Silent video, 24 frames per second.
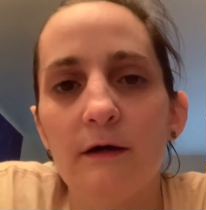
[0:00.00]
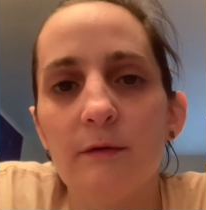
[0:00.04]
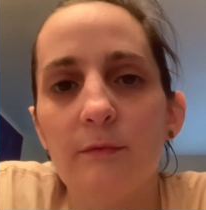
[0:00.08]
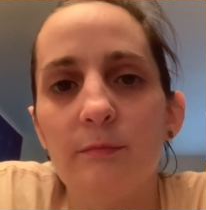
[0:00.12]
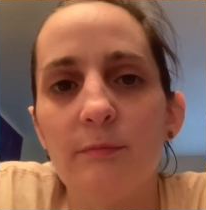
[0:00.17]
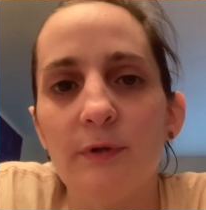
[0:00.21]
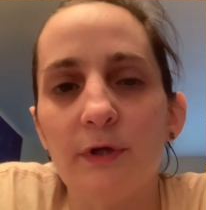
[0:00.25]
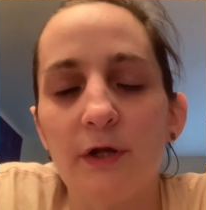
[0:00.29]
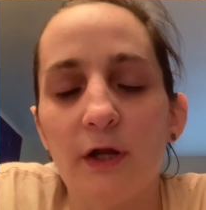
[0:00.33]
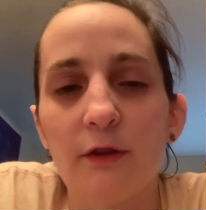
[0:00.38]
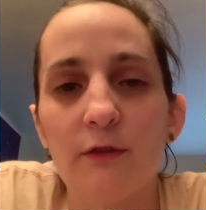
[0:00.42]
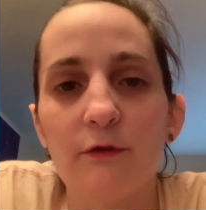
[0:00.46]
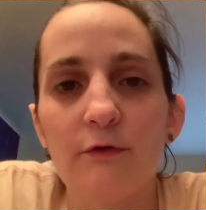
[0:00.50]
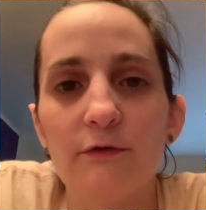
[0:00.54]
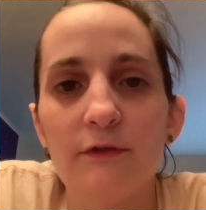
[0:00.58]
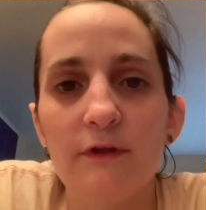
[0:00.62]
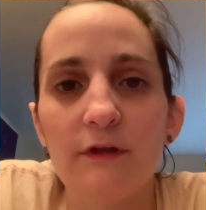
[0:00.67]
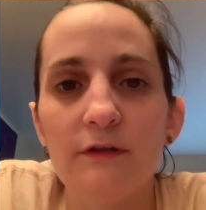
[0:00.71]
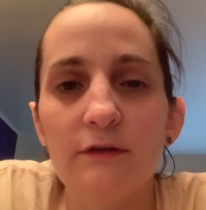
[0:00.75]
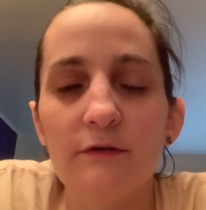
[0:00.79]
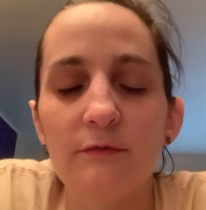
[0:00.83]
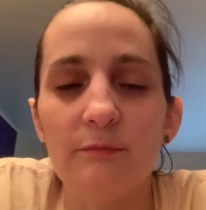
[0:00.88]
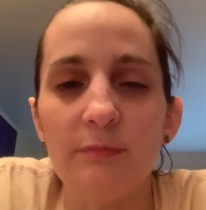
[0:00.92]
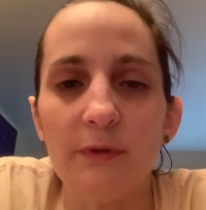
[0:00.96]
But other
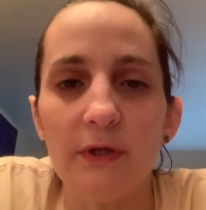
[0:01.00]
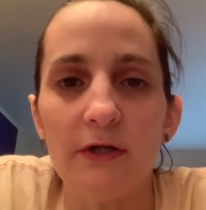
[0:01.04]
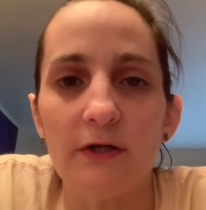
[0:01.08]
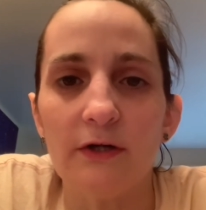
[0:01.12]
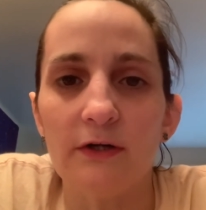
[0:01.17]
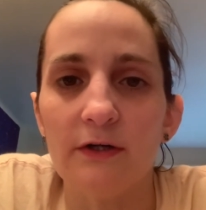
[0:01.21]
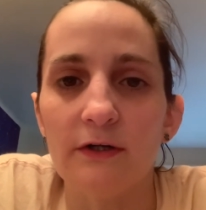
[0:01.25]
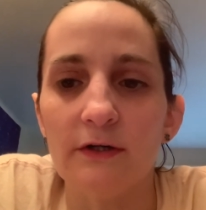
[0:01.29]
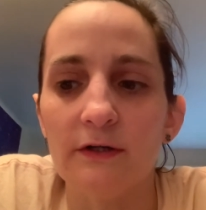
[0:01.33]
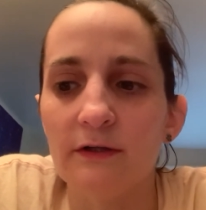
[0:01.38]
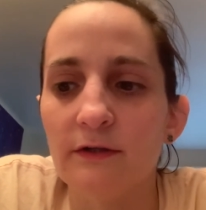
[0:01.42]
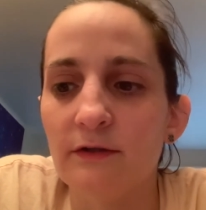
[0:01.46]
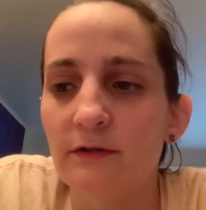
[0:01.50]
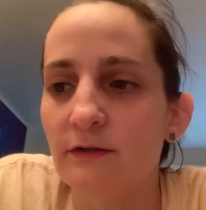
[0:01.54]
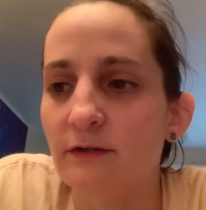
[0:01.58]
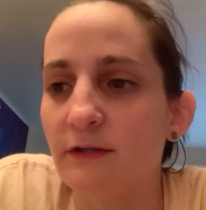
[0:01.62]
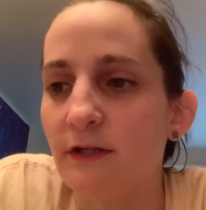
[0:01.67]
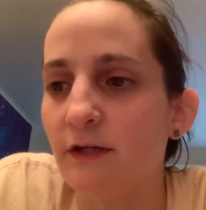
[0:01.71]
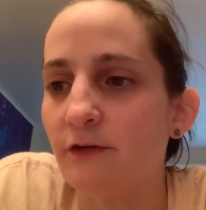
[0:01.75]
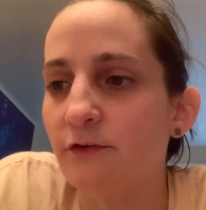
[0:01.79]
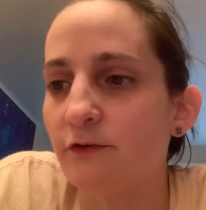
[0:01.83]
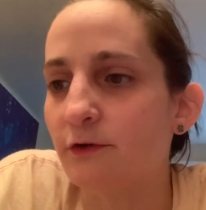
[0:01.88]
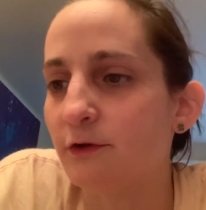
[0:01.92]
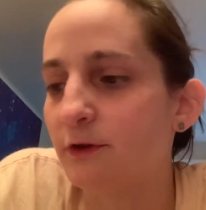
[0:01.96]
than the beer,
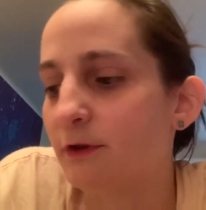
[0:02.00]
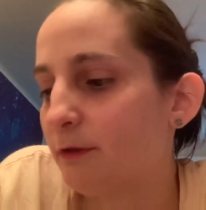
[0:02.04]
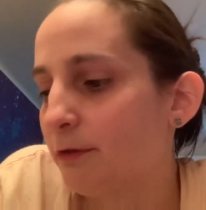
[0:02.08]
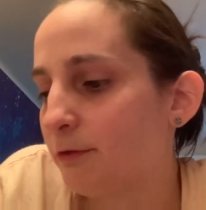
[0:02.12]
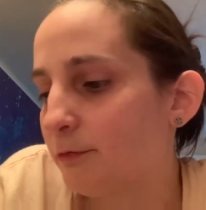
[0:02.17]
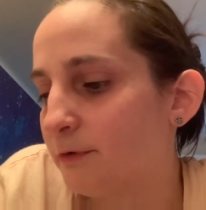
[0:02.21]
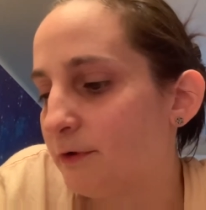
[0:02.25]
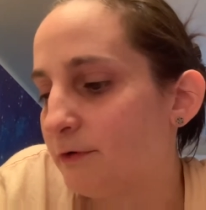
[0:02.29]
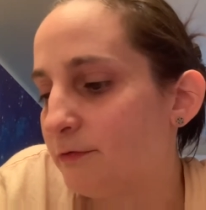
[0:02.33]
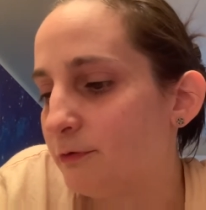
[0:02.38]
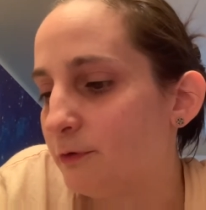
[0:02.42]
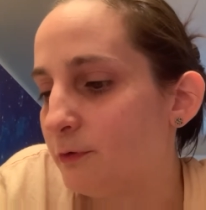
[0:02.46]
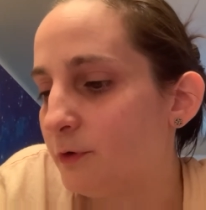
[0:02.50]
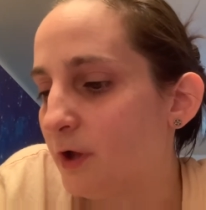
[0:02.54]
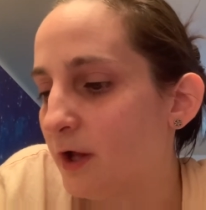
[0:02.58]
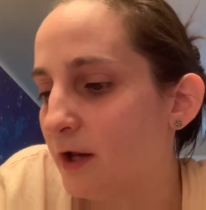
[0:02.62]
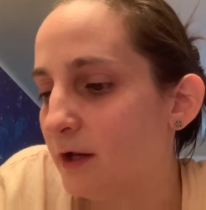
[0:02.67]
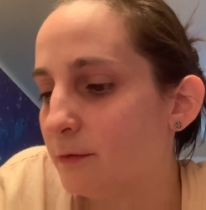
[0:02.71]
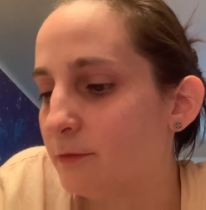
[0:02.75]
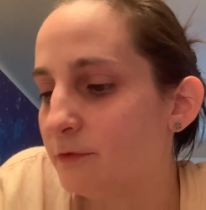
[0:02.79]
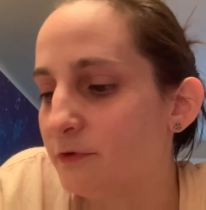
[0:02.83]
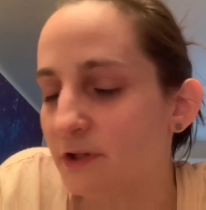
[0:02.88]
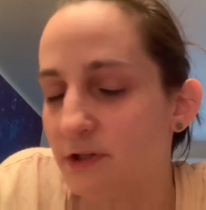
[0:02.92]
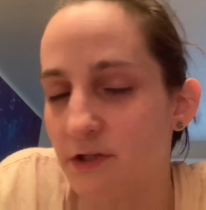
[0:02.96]
these are the three food
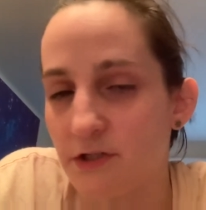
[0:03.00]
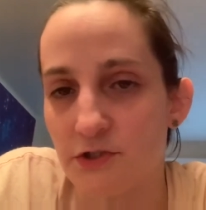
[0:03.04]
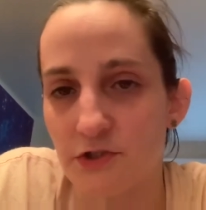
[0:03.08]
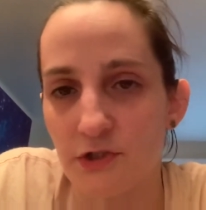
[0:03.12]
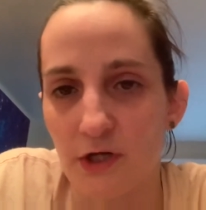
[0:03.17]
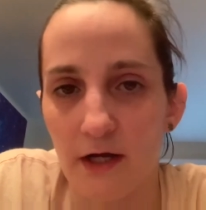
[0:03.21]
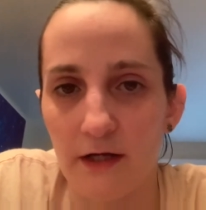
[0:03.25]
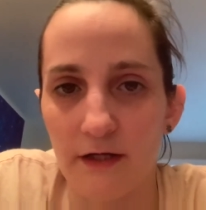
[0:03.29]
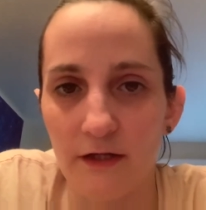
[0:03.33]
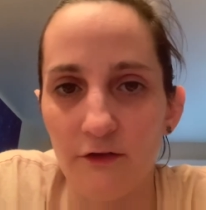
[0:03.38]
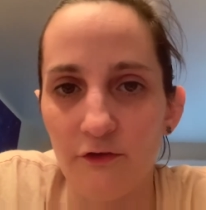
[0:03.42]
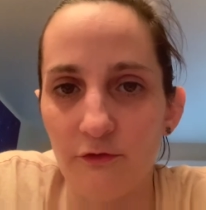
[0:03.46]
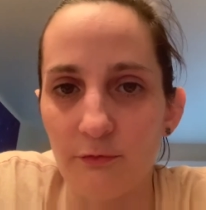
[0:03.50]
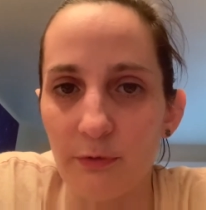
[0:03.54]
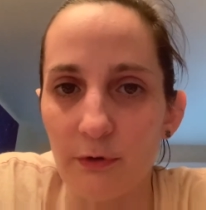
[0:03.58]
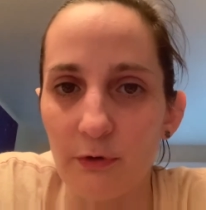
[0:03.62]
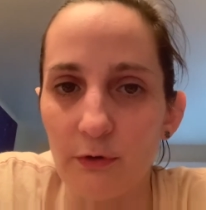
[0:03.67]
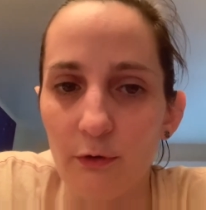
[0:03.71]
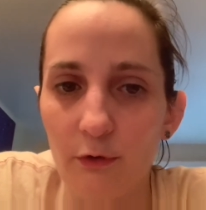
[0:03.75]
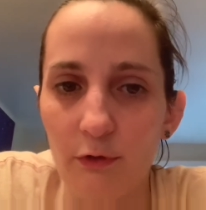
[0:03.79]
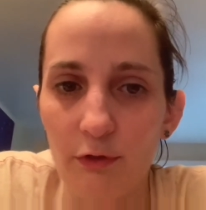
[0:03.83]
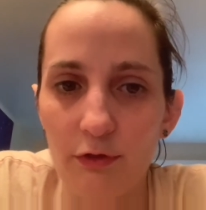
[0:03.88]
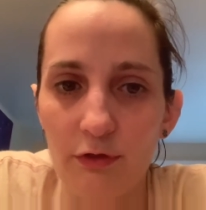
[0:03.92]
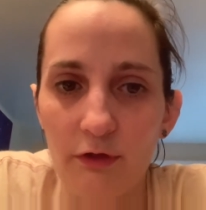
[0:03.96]
items at the Chinese
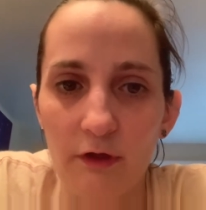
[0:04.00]
booth,